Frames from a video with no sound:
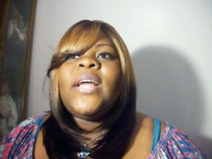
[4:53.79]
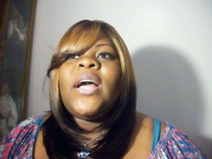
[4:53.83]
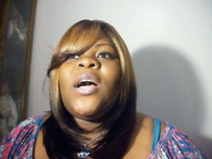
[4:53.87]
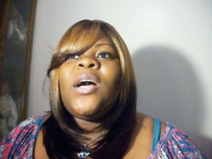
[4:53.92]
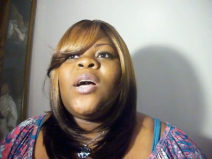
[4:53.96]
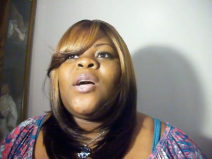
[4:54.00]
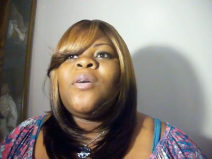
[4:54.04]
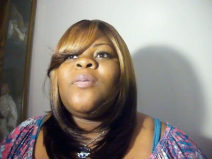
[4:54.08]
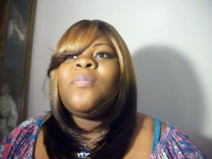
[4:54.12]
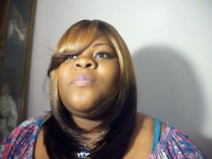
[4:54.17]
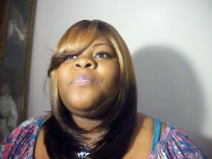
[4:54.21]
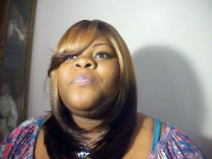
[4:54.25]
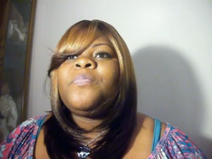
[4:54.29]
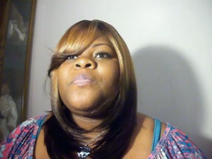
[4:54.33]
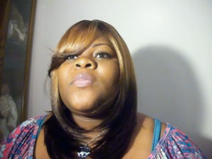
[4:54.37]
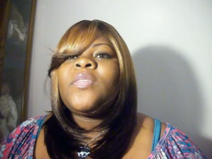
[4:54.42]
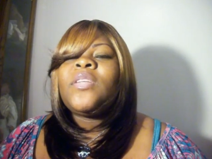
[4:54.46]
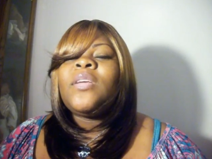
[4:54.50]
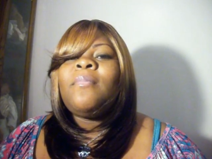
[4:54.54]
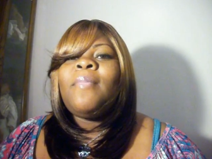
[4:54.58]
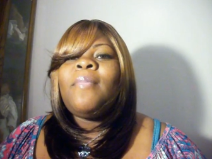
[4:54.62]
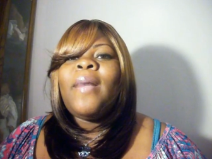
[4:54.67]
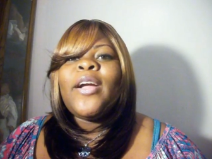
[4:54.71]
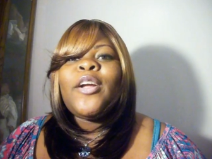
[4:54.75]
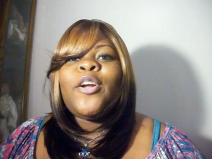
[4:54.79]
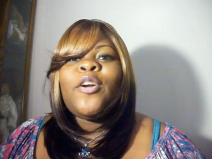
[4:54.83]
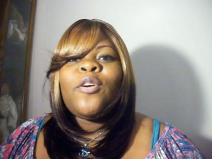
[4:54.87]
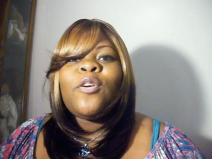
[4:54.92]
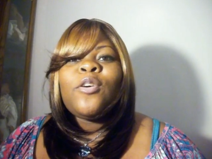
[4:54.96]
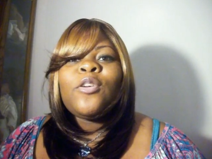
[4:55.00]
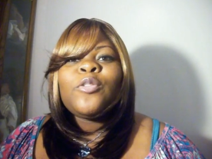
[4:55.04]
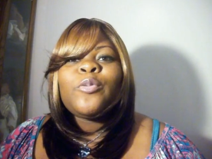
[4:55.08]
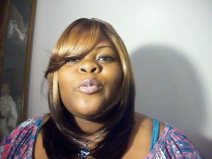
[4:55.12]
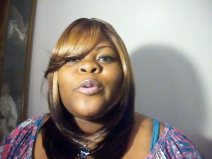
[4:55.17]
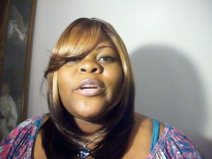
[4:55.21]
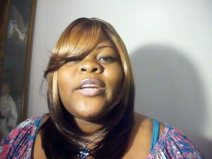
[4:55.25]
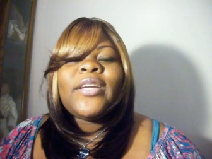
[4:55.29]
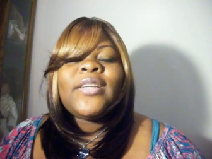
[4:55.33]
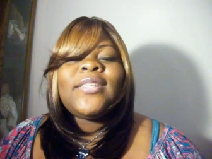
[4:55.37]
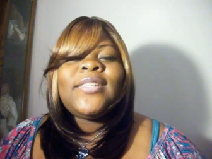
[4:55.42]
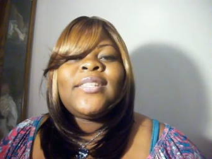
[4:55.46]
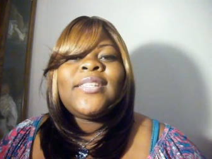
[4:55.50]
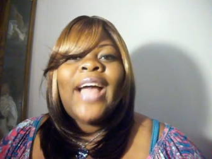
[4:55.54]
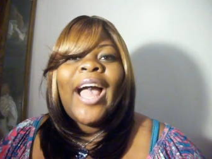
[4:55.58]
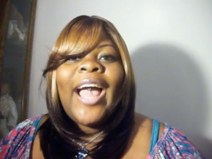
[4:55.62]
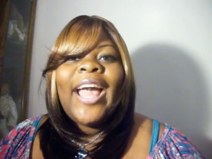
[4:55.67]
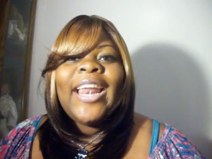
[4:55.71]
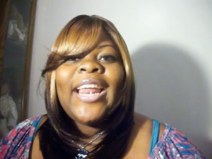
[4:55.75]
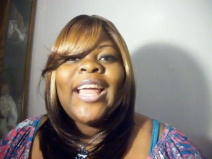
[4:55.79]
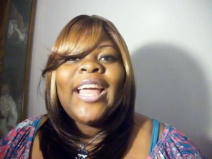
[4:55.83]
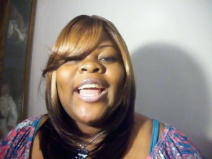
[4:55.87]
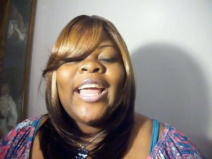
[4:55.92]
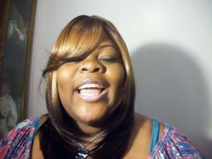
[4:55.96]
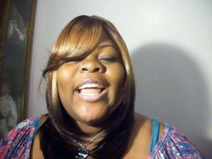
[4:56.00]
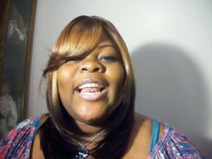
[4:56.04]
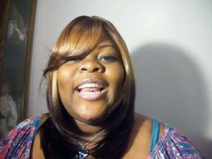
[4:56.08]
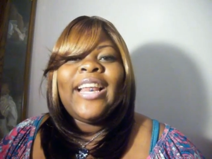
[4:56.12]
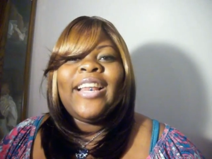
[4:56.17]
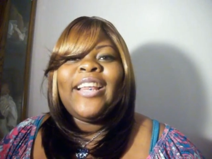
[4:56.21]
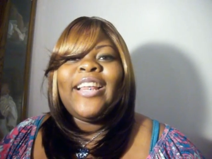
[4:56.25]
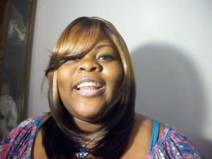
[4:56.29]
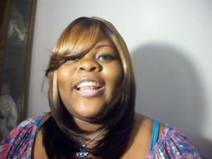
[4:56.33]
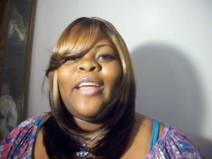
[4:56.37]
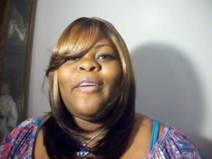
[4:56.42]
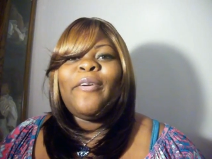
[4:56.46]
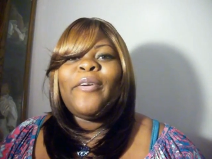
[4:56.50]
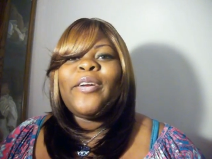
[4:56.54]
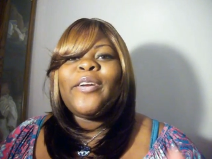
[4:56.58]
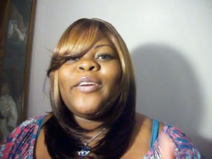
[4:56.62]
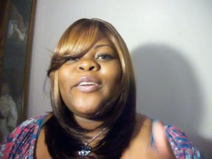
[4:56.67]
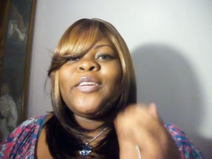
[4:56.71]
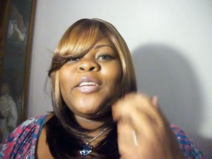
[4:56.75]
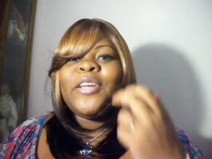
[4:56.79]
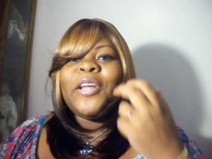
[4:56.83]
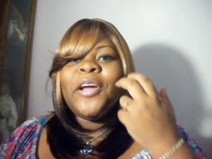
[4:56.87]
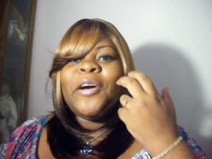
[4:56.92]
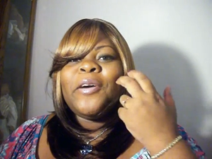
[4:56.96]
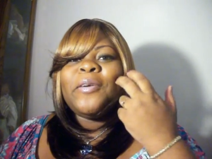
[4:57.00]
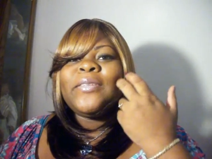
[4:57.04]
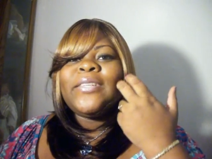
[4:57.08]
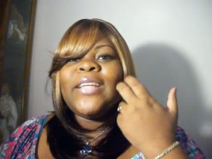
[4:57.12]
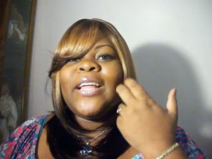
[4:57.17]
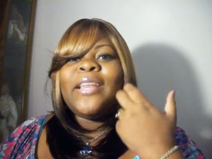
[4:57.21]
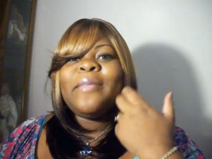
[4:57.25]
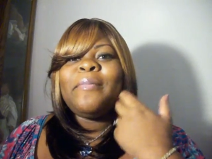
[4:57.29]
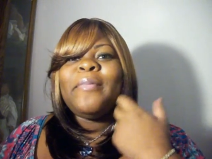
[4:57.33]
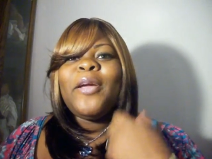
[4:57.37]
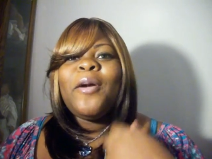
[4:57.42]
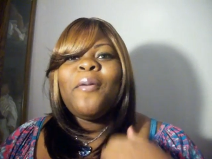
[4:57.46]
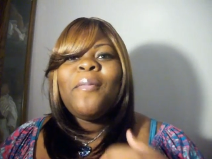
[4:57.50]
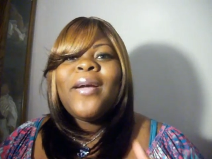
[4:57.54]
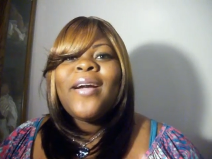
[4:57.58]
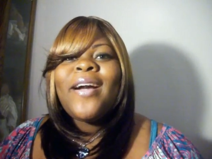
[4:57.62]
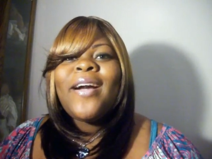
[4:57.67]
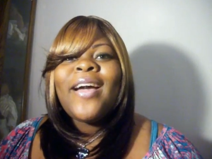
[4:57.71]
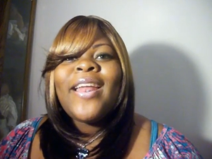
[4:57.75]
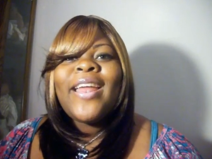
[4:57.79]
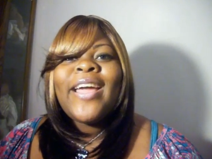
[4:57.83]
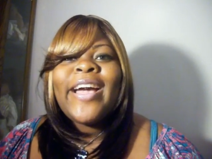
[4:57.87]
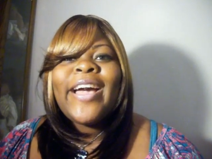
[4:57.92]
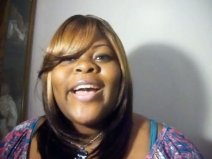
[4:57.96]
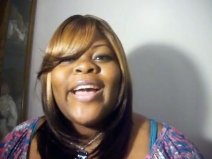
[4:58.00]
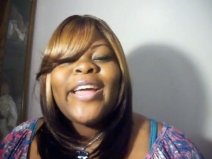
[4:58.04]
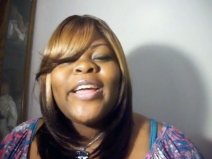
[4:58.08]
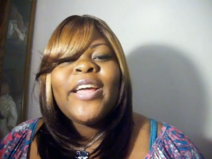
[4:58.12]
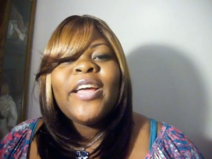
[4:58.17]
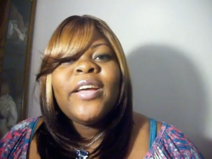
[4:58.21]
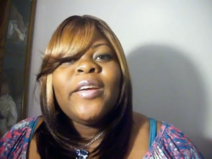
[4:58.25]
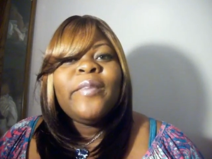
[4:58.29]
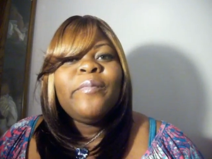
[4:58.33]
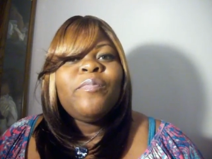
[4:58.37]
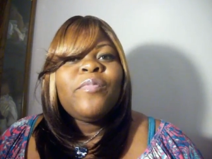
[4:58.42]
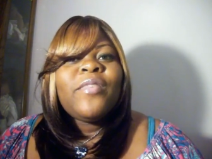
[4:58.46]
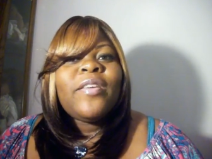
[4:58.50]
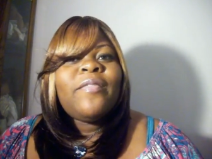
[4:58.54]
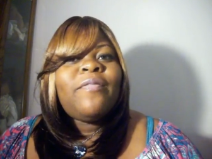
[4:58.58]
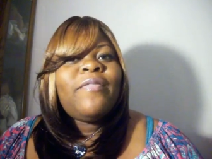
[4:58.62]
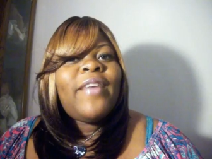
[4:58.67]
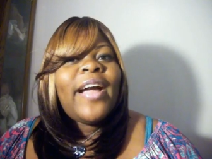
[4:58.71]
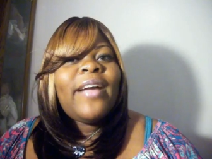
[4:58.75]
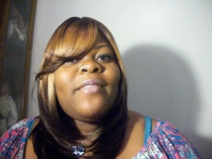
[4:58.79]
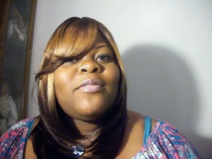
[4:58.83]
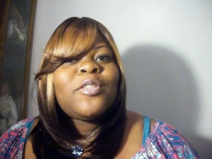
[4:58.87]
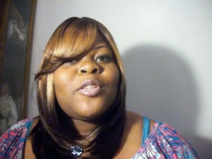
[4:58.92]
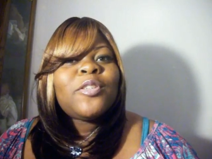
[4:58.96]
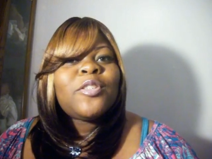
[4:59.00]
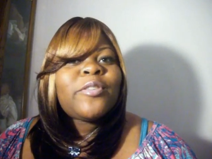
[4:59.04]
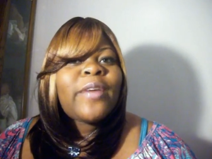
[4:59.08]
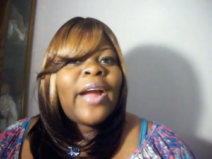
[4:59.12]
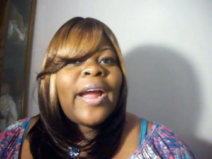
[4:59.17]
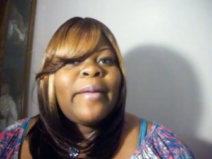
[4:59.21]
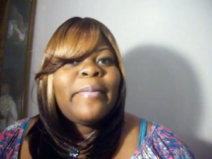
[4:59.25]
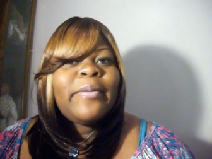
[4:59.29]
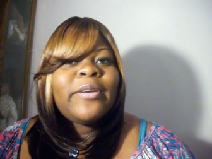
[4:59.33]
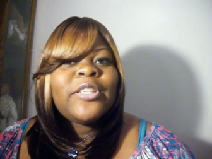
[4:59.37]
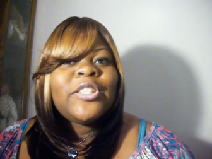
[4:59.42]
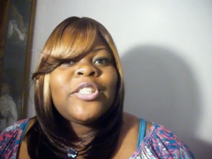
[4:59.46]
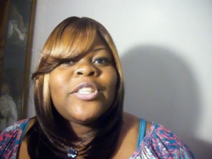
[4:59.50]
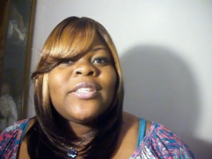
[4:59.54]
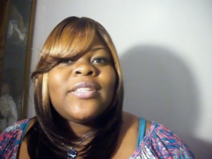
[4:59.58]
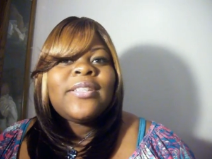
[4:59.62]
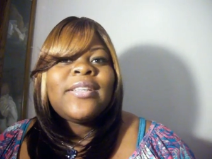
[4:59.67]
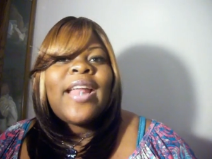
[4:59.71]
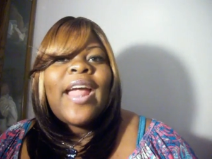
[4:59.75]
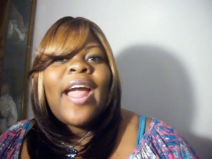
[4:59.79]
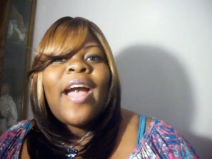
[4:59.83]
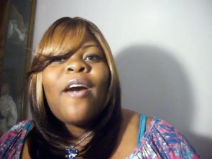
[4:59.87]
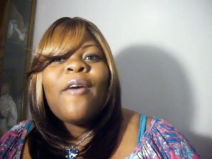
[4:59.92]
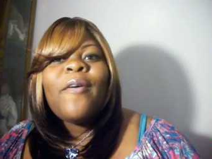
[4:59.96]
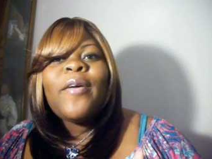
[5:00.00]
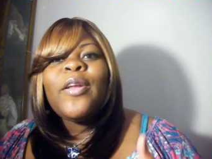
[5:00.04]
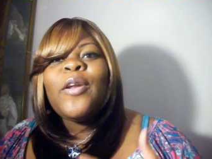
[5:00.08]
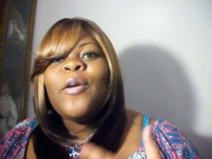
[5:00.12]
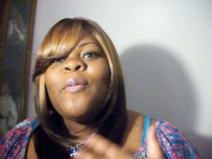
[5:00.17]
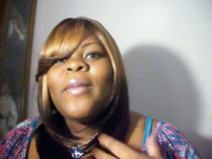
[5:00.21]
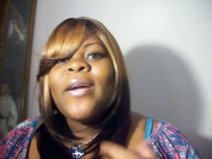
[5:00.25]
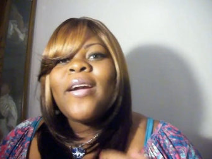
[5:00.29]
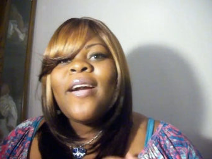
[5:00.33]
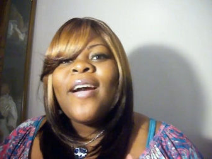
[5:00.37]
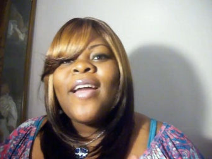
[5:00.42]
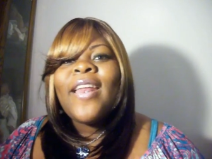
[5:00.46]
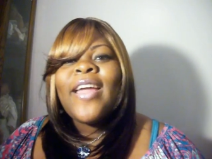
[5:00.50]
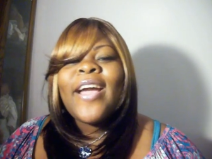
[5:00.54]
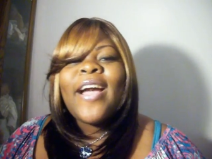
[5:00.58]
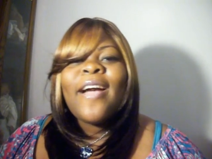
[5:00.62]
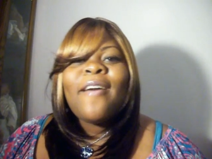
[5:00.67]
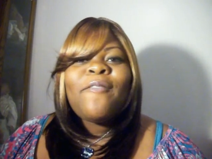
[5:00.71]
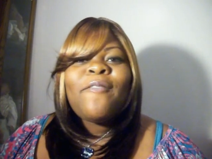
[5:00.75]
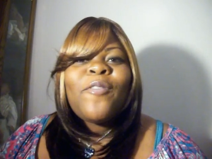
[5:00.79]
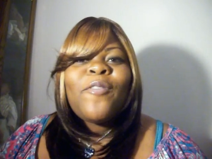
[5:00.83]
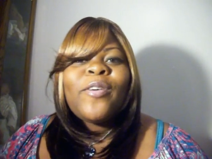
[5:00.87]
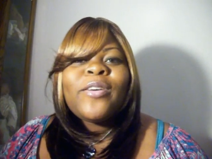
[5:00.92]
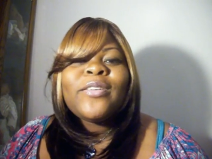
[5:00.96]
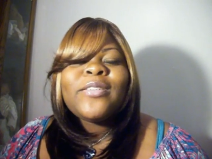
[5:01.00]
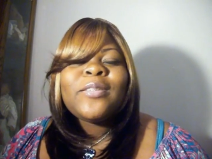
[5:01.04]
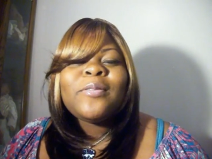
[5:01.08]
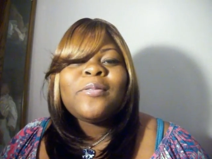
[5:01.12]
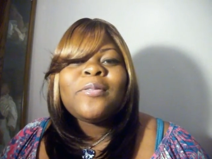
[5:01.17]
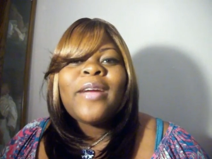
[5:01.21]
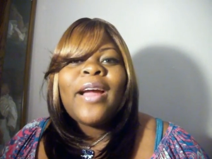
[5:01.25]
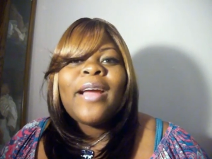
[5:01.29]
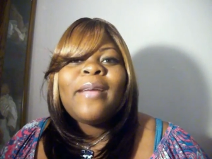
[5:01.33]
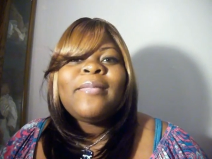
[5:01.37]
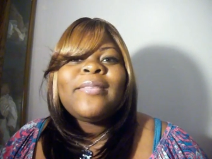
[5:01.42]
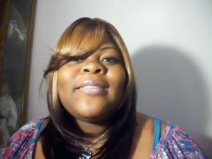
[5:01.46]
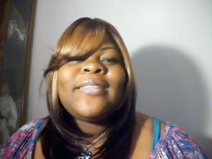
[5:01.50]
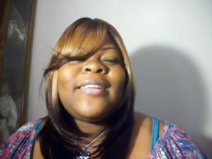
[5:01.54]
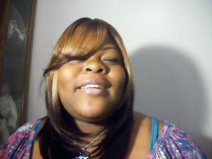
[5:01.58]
Um, my girls were excited and they were, you know, telling me, oh my God, I got five subscribers just now and oh my God, I got four subscribers.